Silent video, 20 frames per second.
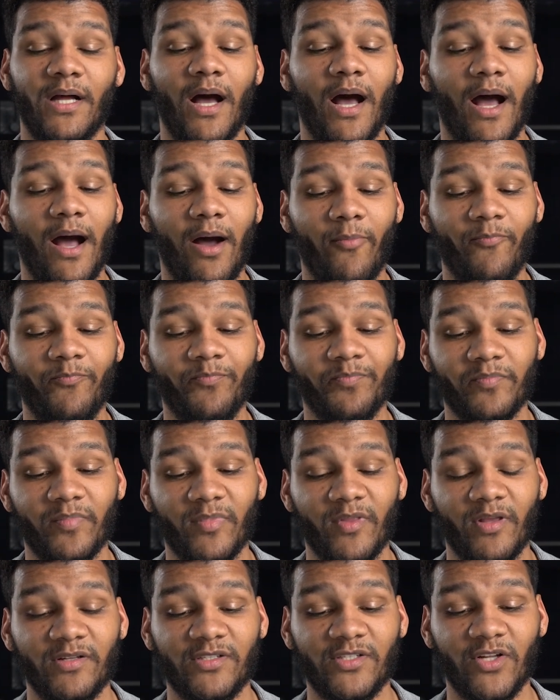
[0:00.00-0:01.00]
Um,
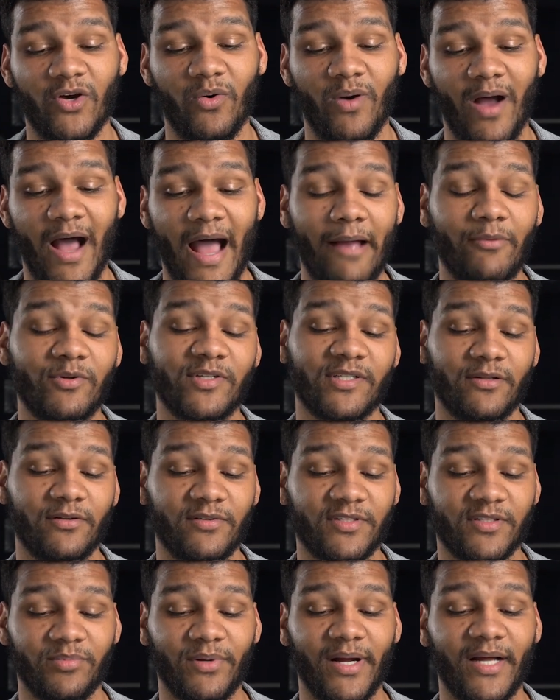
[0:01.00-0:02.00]
so I was a
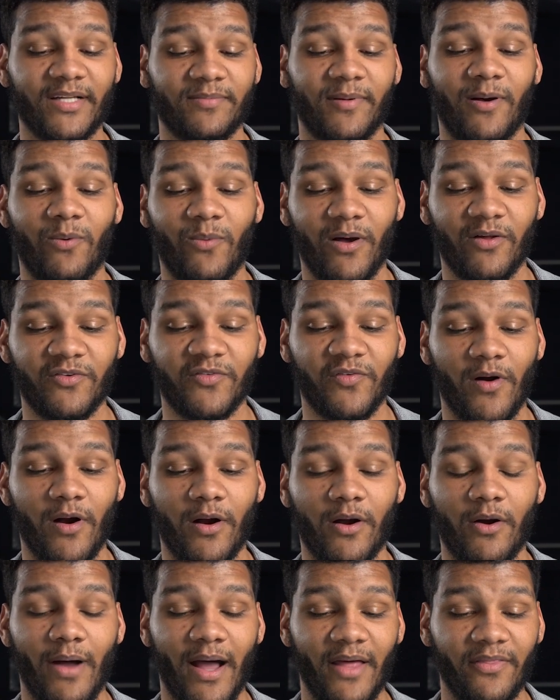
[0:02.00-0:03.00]
little surprised about Wells
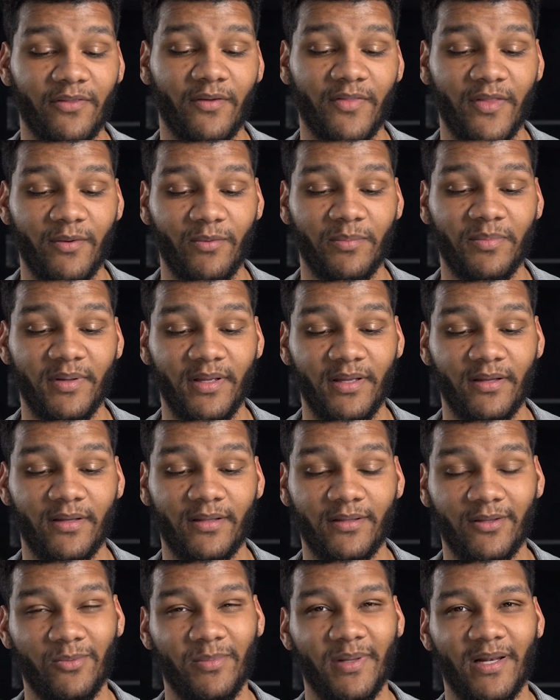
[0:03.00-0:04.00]
Fargo. I thought they would be
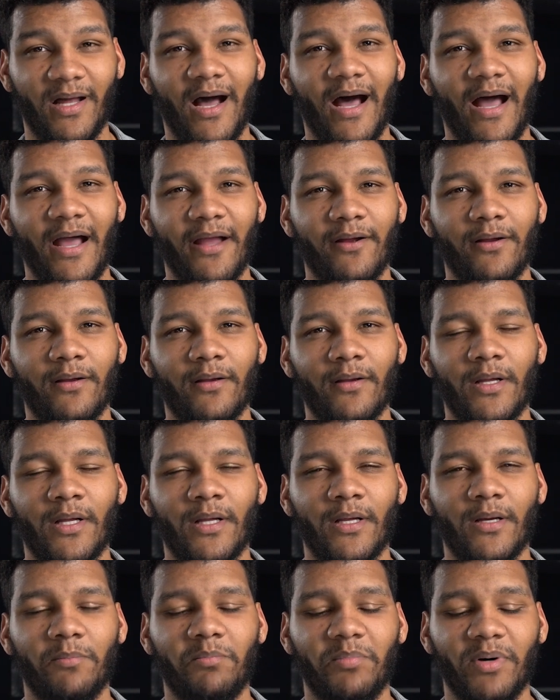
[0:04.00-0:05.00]
a little bit higher,
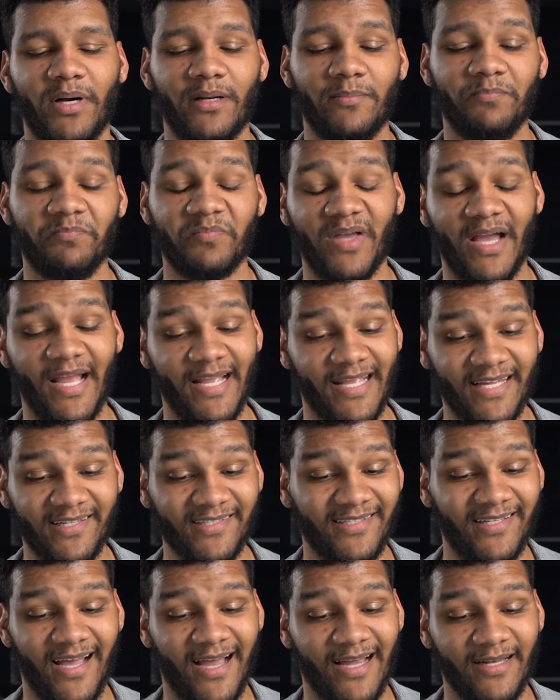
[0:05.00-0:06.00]
but I
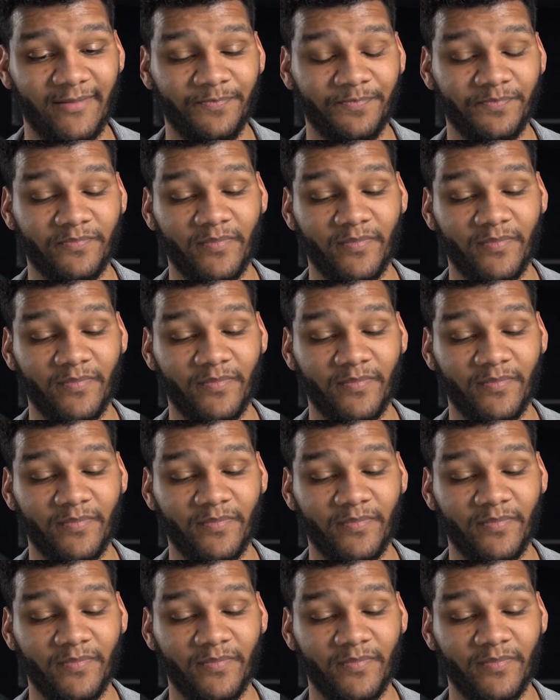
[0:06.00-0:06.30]
guess not.